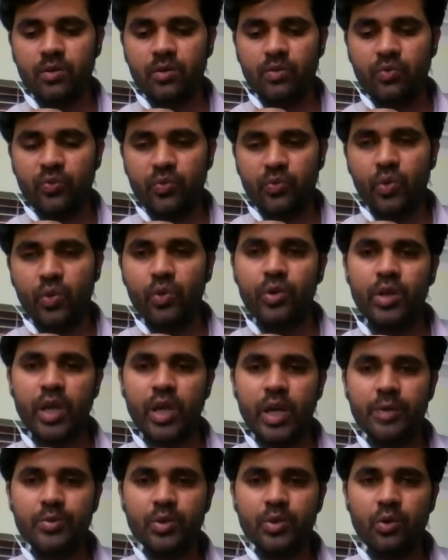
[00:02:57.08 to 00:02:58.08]
four
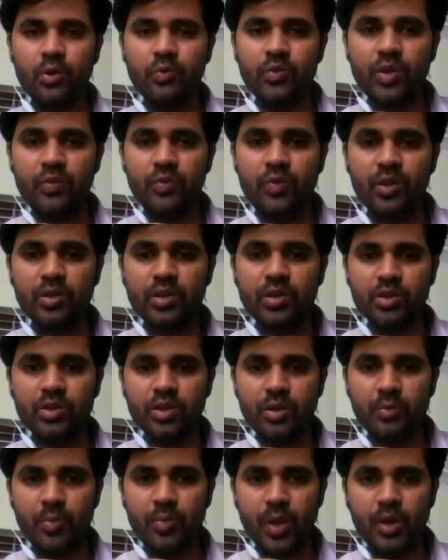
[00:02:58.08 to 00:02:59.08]
types of the fixed
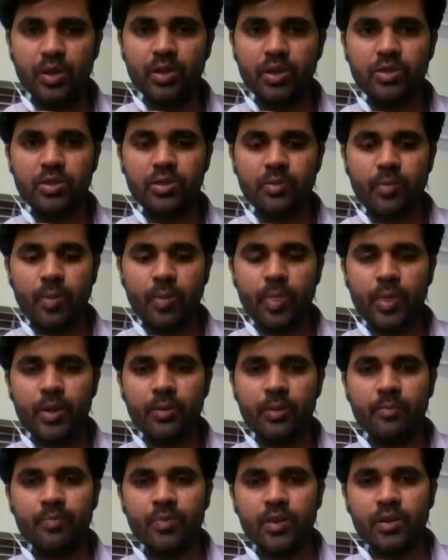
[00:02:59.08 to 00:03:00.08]
action patterns,
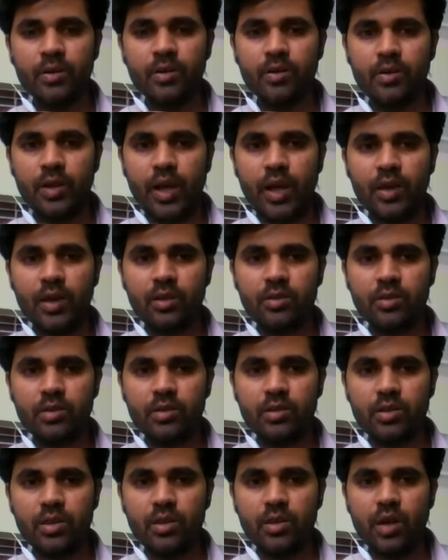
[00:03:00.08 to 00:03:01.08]
like
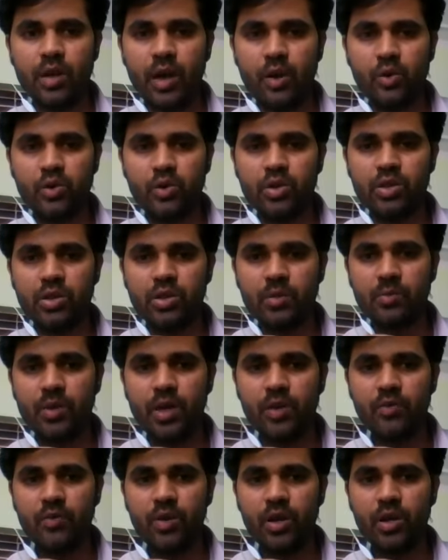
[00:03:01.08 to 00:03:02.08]
the agonistic
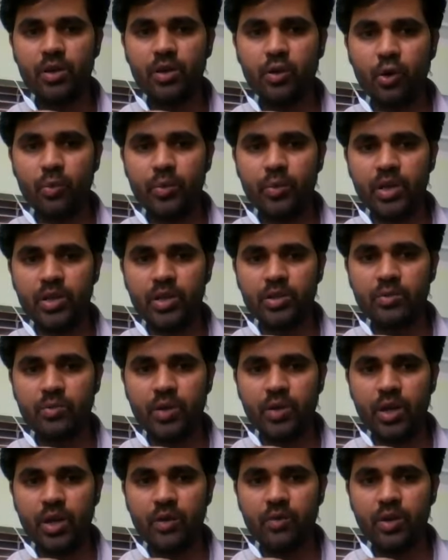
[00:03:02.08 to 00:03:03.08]
behavior, dominance
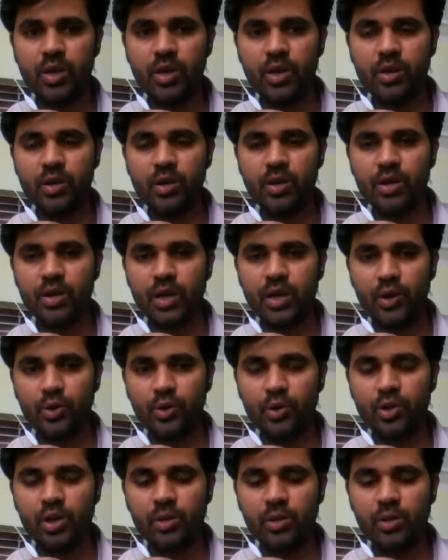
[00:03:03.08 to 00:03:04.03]
behavior, territorial